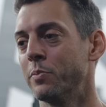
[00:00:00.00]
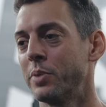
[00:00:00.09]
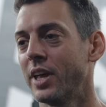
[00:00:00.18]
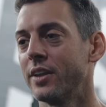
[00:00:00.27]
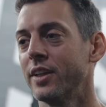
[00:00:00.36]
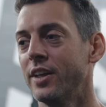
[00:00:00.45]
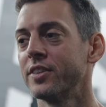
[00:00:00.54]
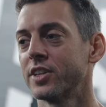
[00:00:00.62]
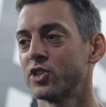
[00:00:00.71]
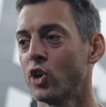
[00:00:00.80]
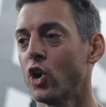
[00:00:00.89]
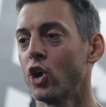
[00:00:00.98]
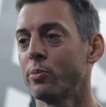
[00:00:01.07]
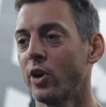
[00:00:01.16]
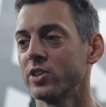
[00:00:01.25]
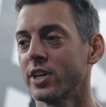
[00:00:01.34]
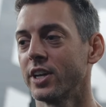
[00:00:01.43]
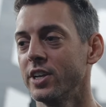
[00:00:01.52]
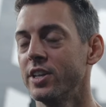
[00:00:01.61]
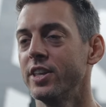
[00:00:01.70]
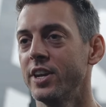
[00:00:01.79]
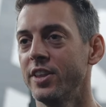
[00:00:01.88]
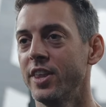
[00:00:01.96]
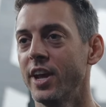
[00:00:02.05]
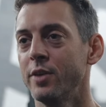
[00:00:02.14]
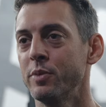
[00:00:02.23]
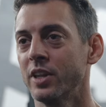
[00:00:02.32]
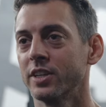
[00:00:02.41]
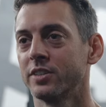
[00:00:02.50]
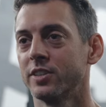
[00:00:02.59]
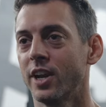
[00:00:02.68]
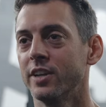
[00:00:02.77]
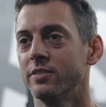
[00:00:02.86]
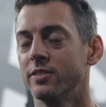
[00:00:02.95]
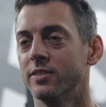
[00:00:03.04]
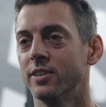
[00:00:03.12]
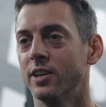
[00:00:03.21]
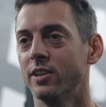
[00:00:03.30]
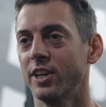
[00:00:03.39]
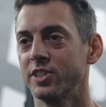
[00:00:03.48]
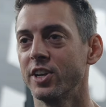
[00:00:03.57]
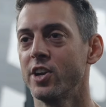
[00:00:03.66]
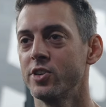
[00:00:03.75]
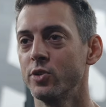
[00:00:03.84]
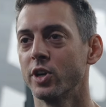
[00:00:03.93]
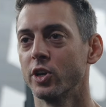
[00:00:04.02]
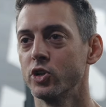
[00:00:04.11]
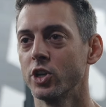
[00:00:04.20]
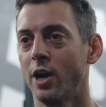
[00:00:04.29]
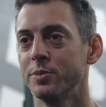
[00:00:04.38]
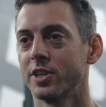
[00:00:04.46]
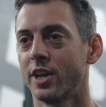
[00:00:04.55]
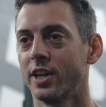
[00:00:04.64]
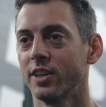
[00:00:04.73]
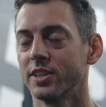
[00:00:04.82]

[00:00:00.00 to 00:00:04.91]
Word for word: but I, I, think that's the hard part is like getting to the end of the day and be like, did I, like, did I do a good job today?